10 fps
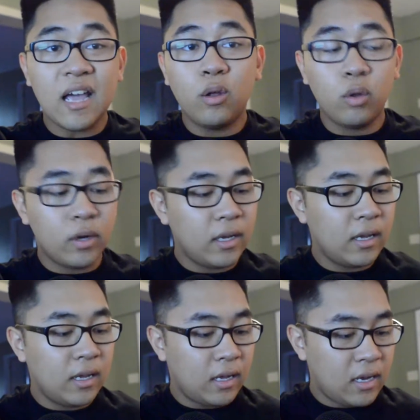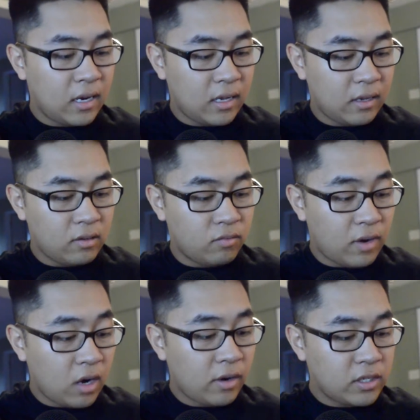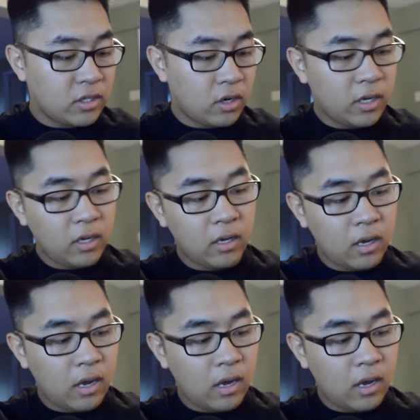alloy. It is very sturdy.